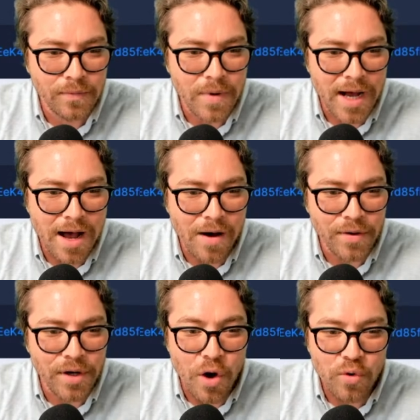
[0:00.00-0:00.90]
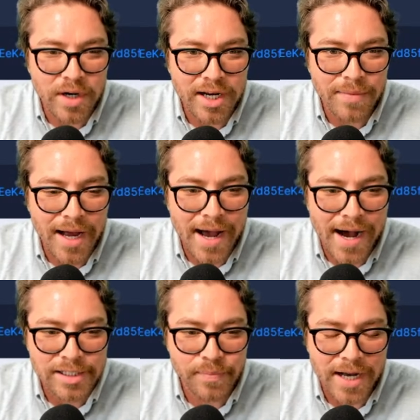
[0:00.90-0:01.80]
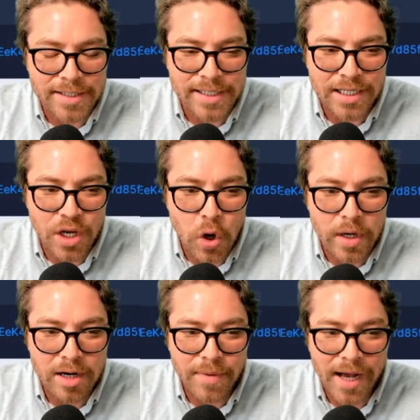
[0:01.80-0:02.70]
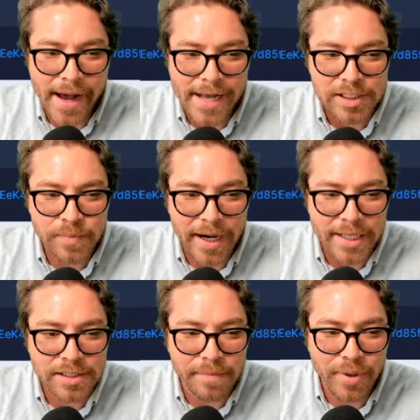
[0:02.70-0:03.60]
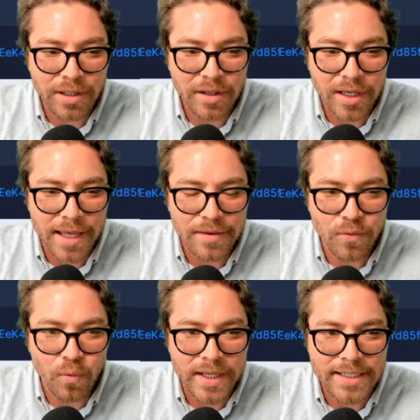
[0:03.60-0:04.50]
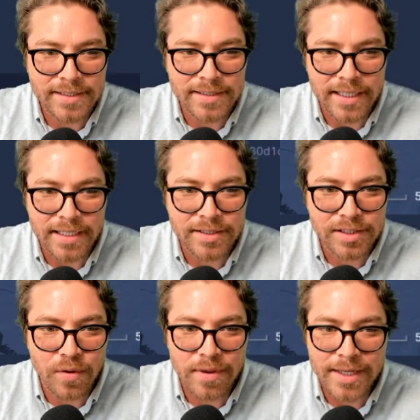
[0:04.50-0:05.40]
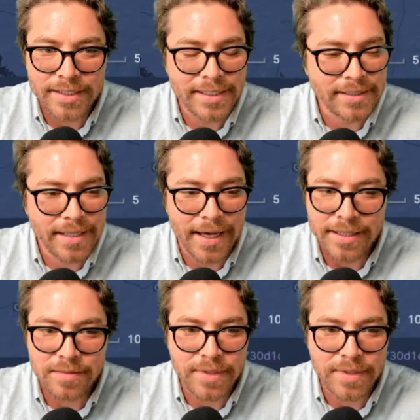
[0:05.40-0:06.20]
Wow, no nearby hotspots. See, no nearby hotspots, but look at the witnessing. So this has got to